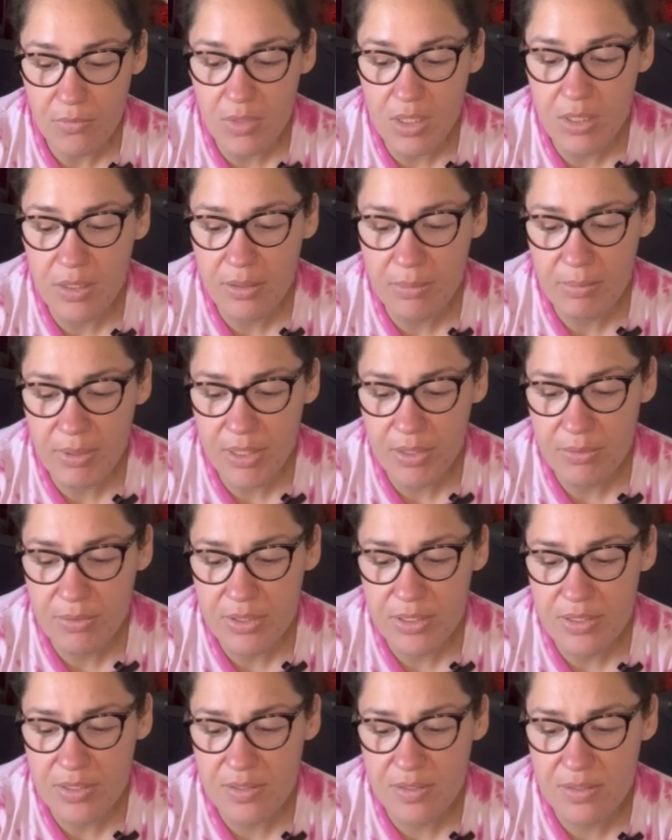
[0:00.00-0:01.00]
but it
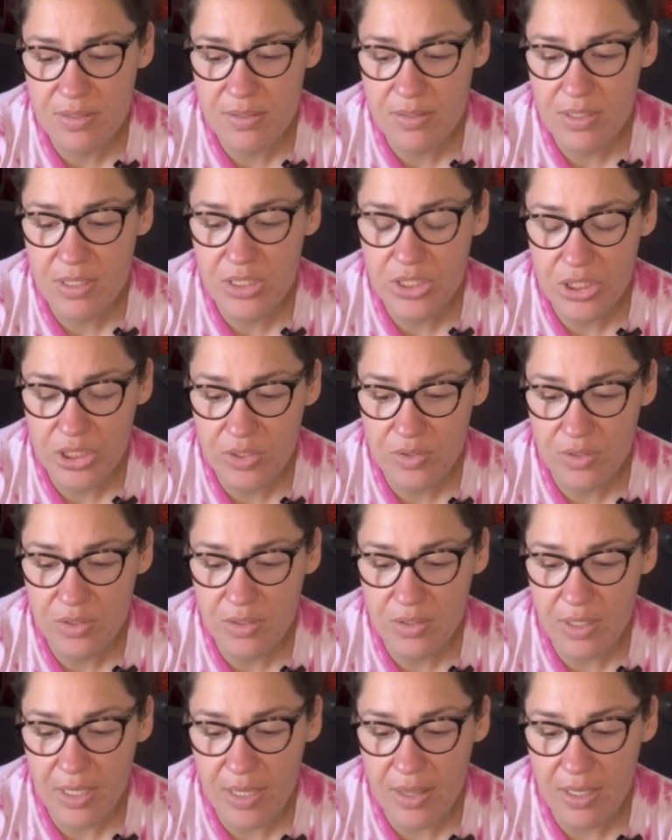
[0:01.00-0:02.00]
was a
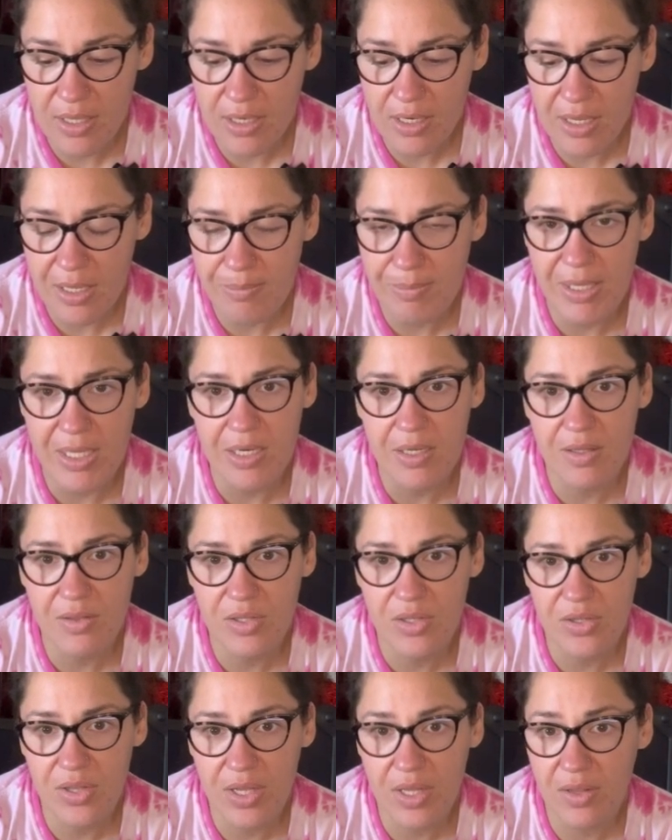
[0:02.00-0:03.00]
turtle, and then I made it
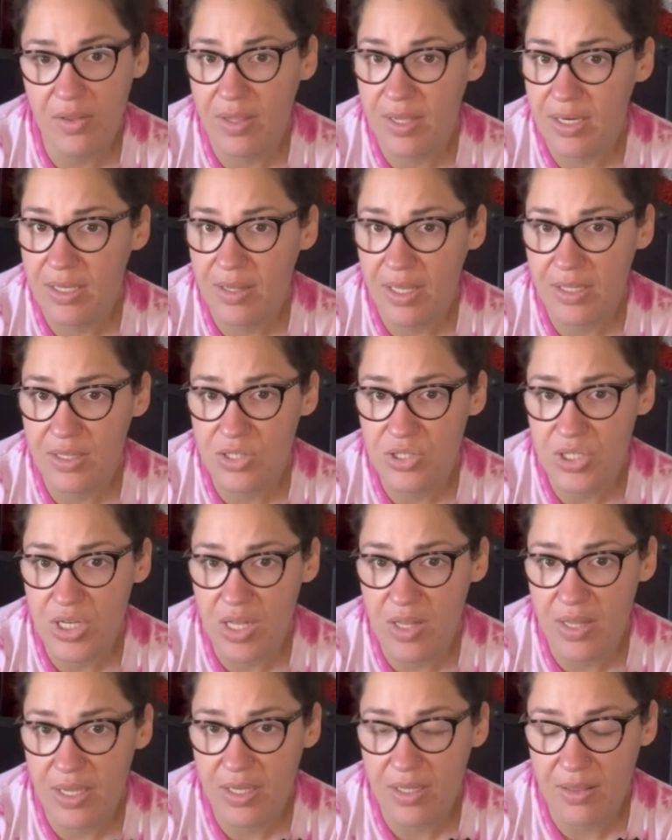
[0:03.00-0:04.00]
look like the
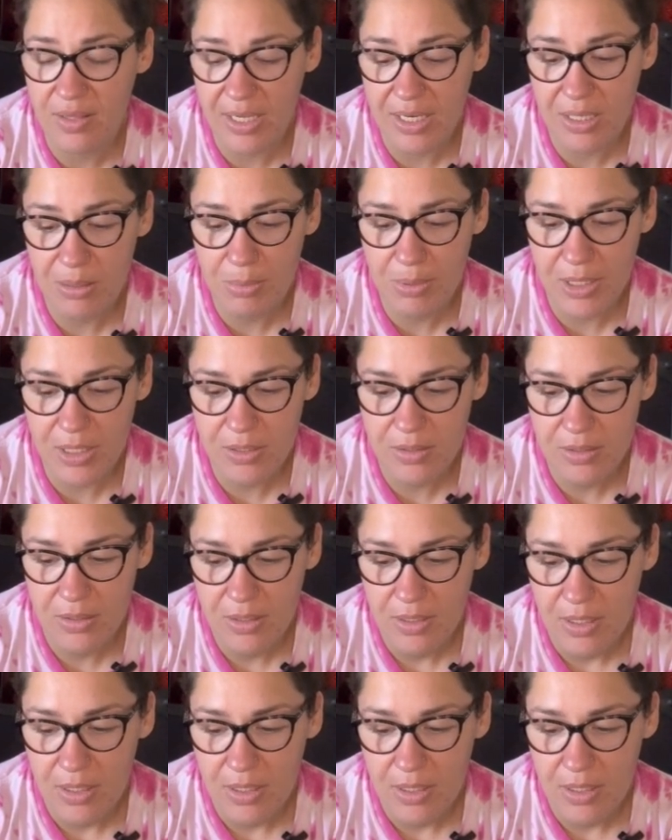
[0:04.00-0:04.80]
shell, like a ladybug,